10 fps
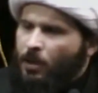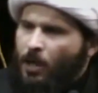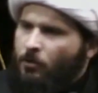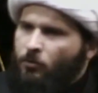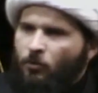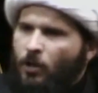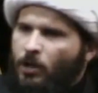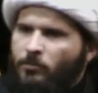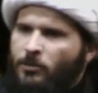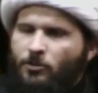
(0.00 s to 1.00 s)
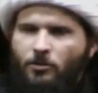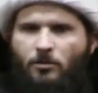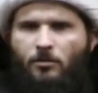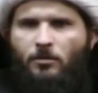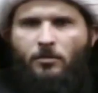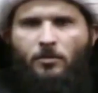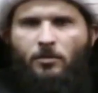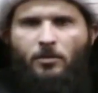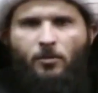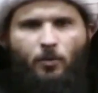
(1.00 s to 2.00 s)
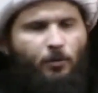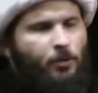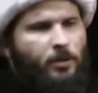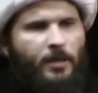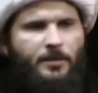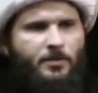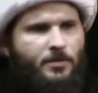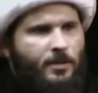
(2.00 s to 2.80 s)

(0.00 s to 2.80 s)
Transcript: I don't know how much we realize this.